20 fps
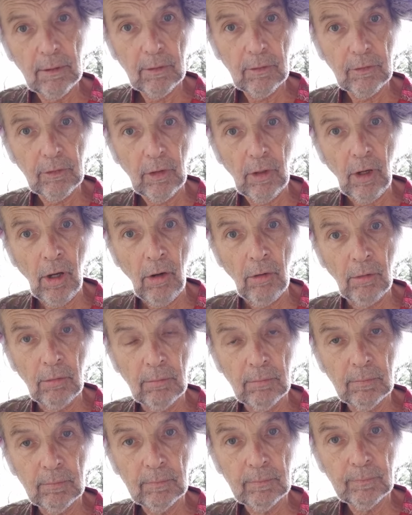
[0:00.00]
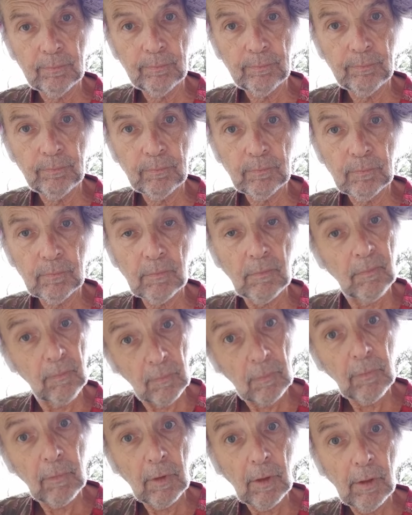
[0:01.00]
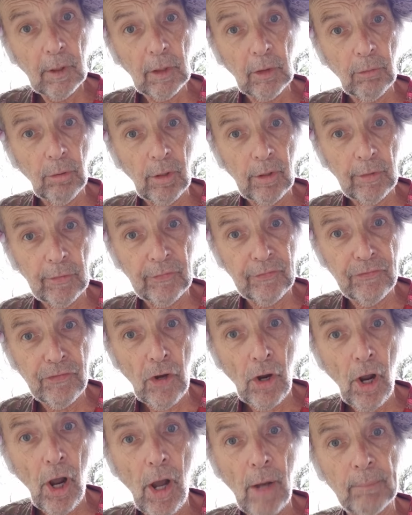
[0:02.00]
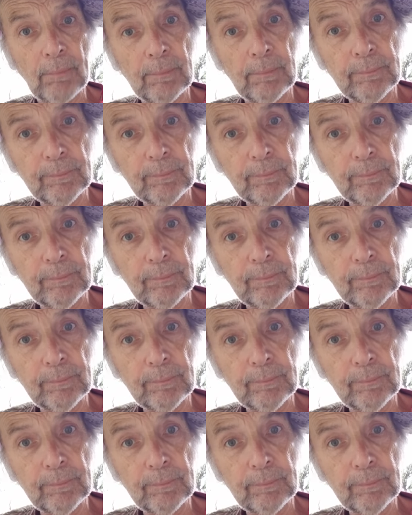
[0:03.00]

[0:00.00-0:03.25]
So he quit his job